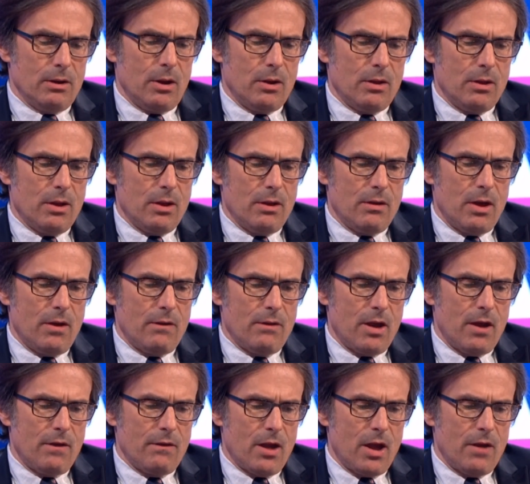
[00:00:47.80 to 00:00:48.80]

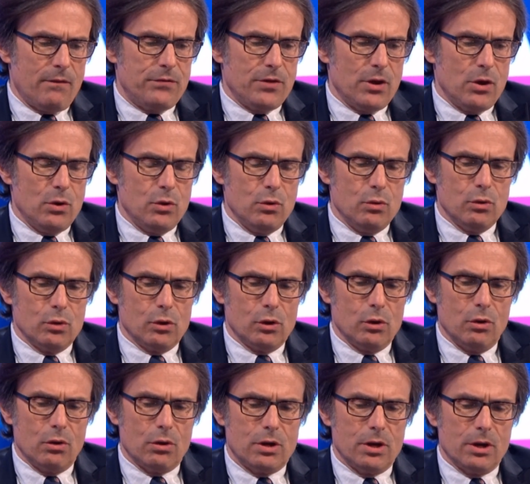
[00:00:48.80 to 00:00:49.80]
If you
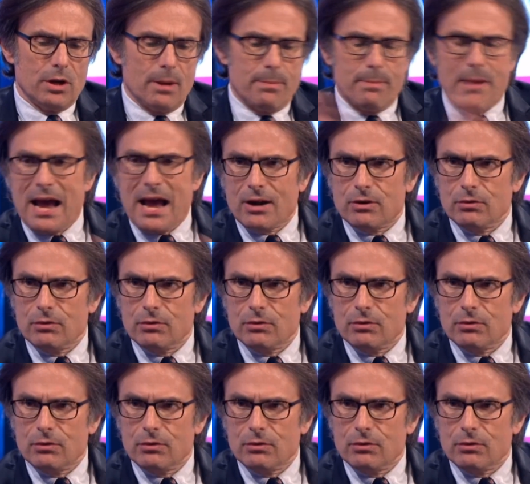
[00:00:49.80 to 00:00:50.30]
look at a